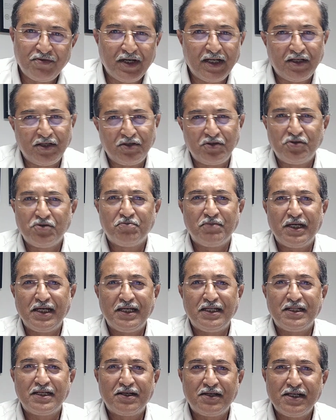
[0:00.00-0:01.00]
well, you may
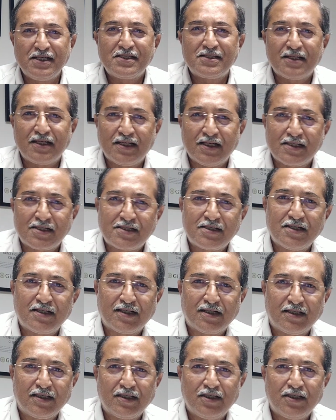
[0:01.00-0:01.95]
increase the luster,